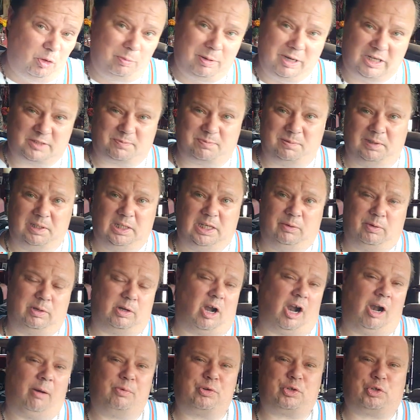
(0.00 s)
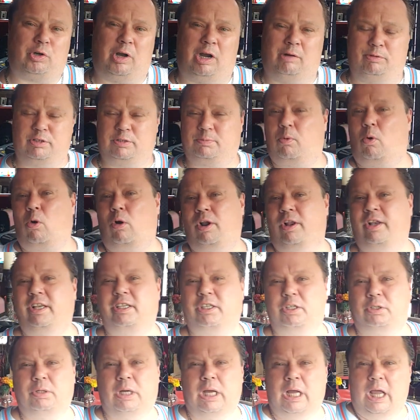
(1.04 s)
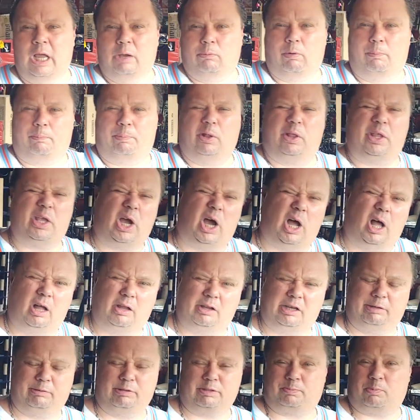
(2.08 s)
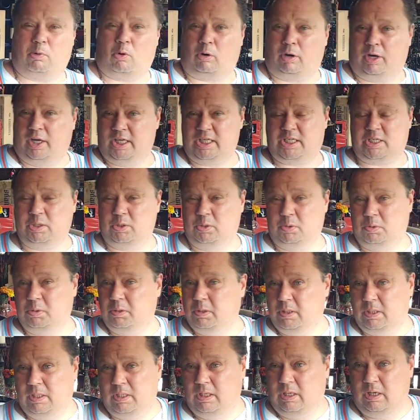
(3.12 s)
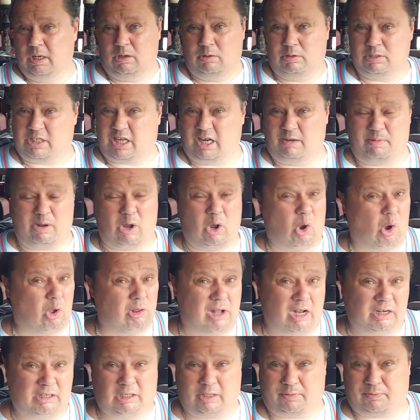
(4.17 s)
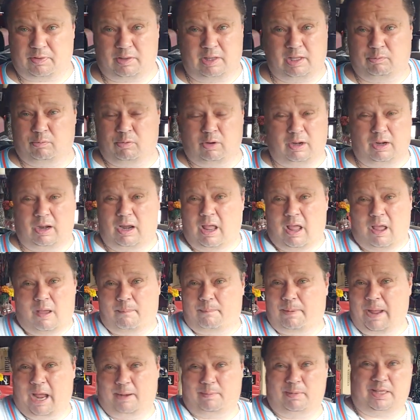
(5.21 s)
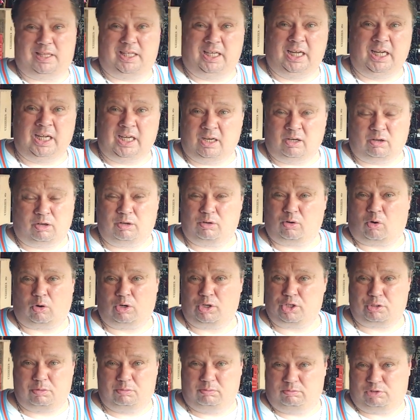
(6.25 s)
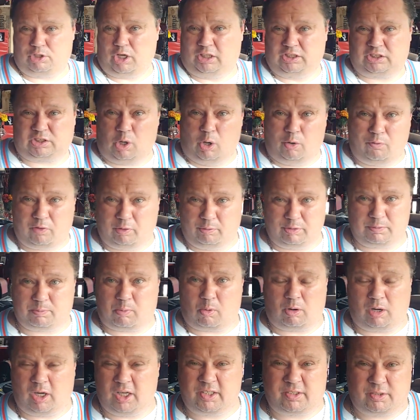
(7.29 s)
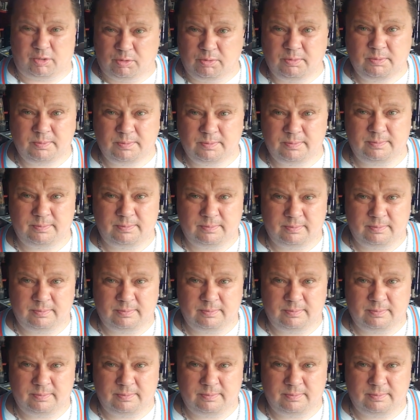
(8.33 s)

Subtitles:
you best believe what Armstrong was born into, what Billie Holiday was born into, is gonna be a whole lot different than what Pat Metheny or John Scofield was born into.